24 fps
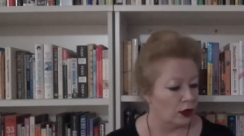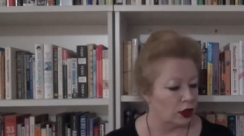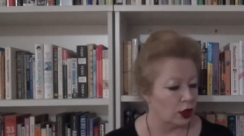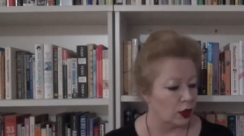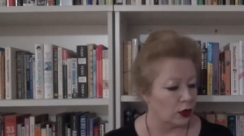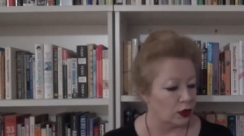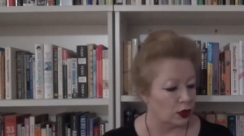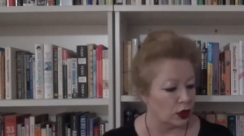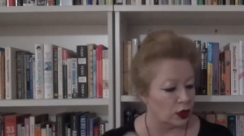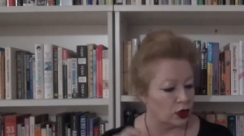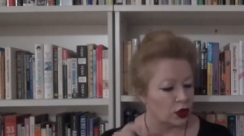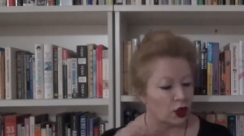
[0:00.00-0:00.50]
So
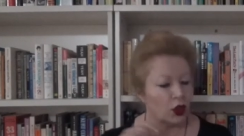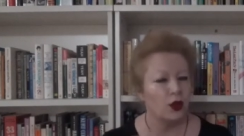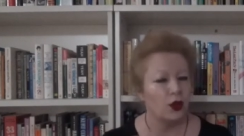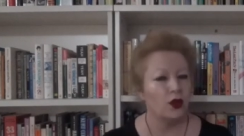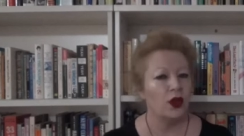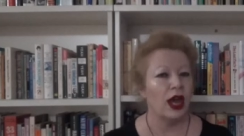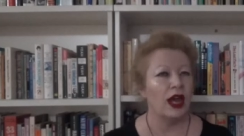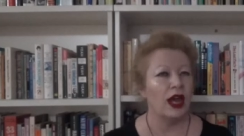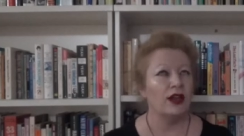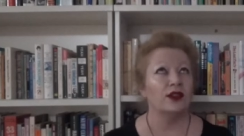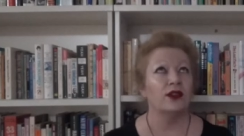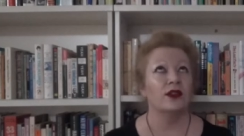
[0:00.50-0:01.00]
in the
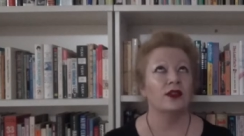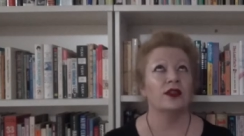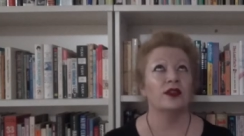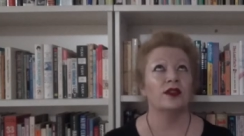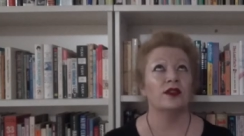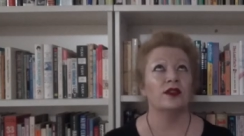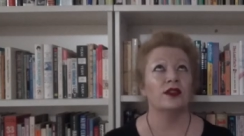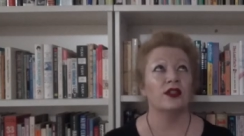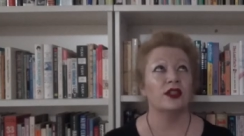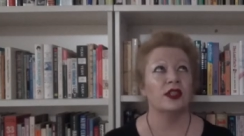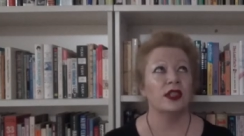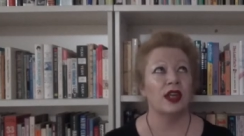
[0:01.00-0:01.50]

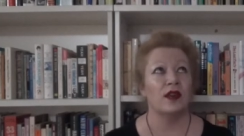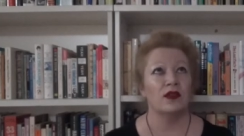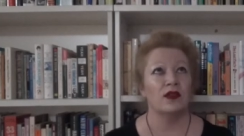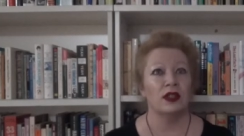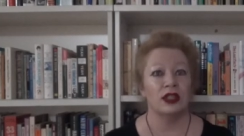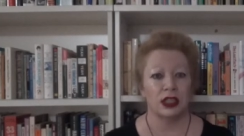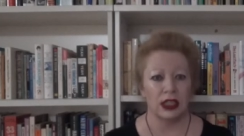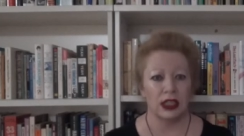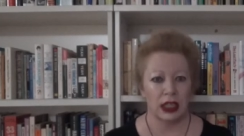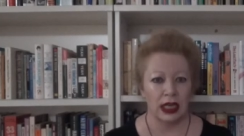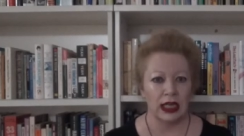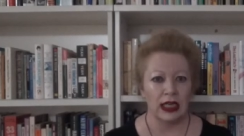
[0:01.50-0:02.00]

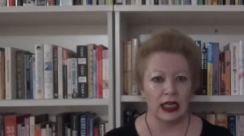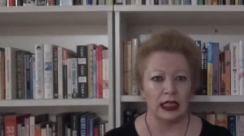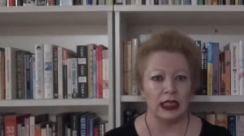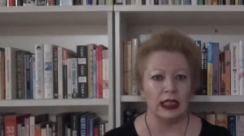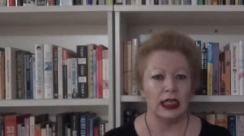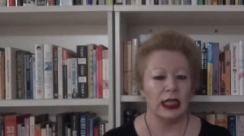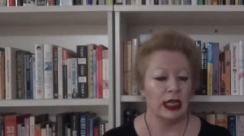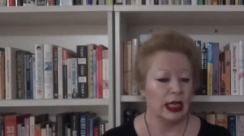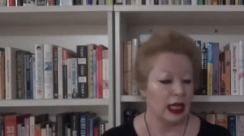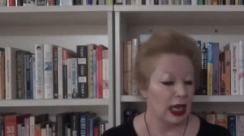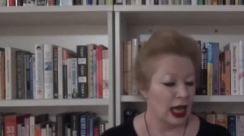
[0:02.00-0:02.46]
2017